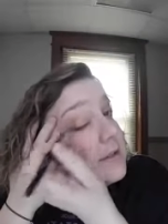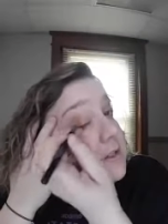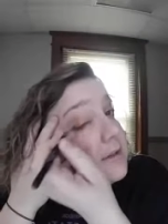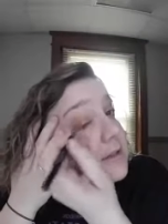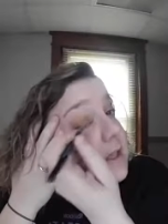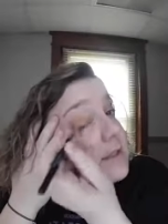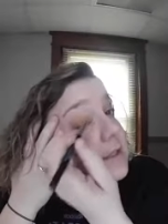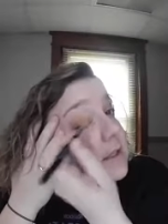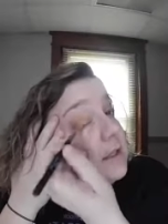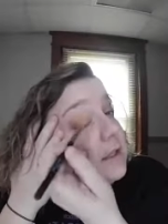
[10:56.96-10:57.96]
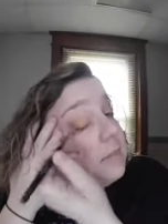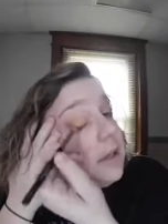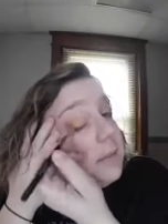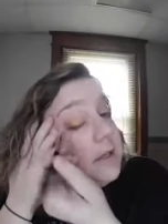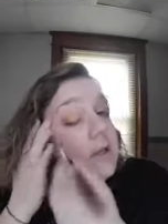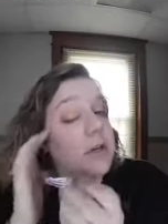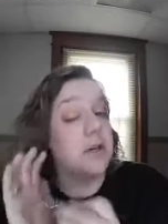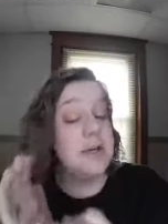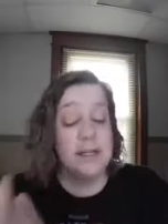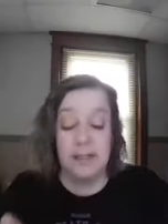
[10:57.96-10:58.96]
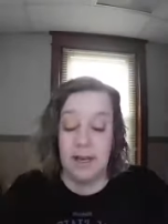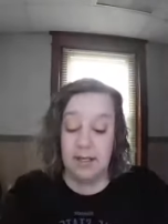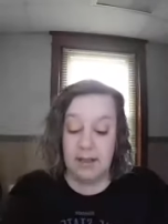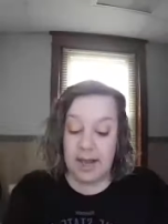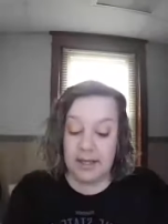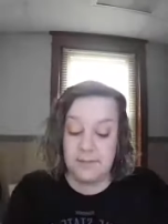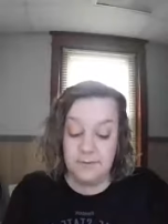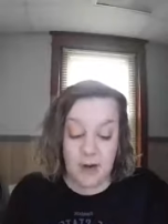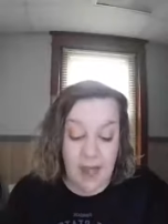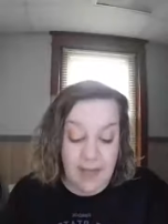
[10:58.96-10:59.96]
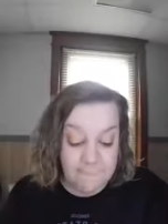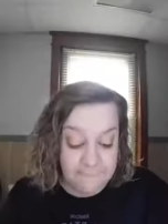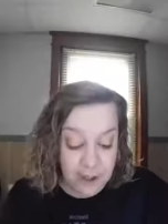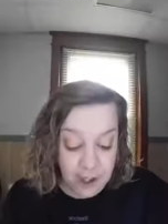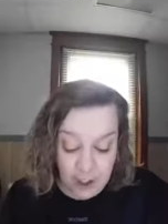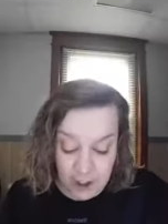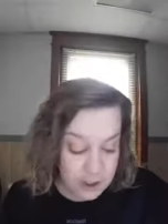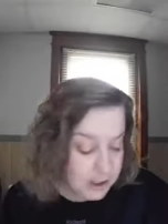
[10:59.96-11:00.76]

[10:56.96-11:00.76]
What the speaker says: so it doesn't clump up in your crease, and it lasts forever.